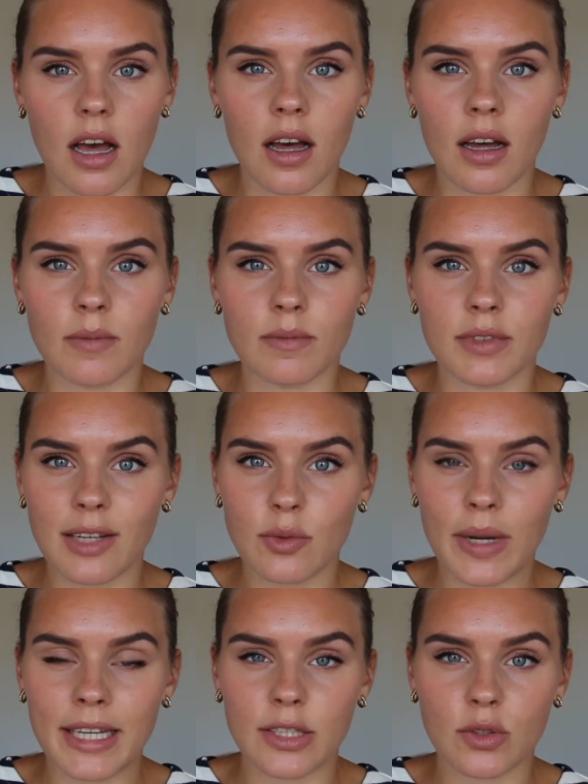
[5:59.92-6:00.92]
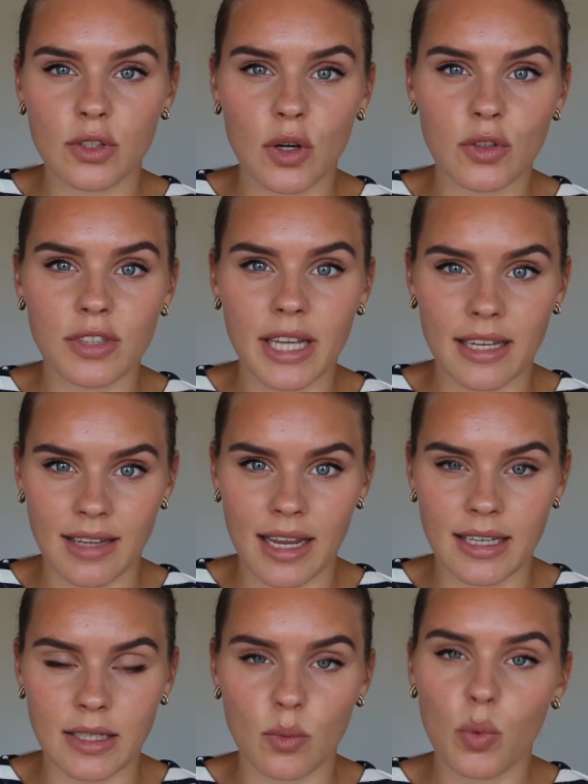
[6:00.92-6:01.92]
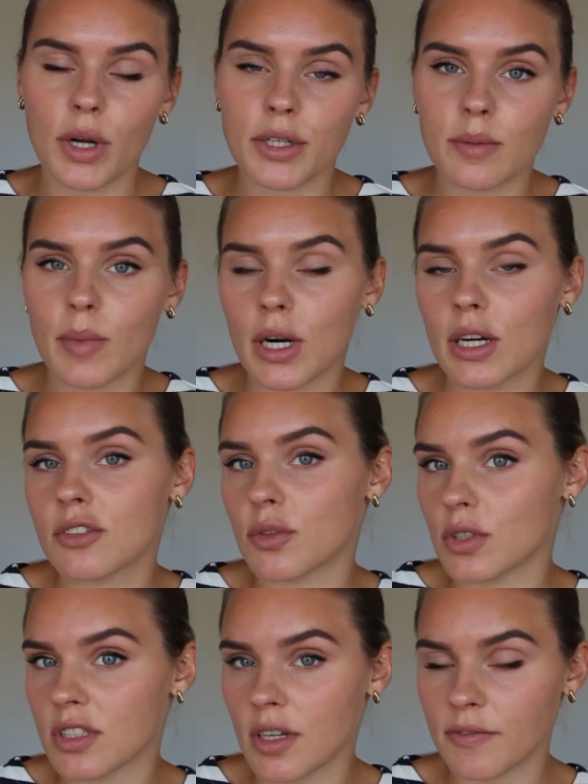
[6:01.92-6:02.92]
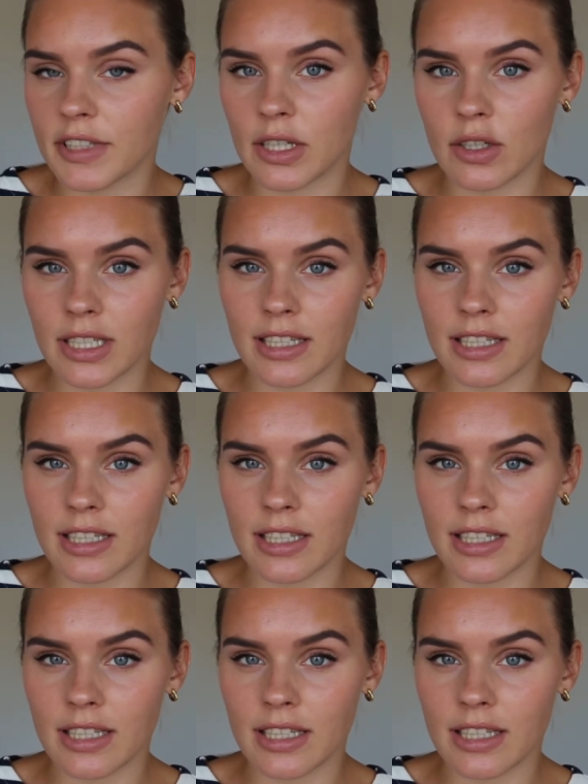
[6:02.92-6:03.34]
Um, that way you don't get any watermarks or something on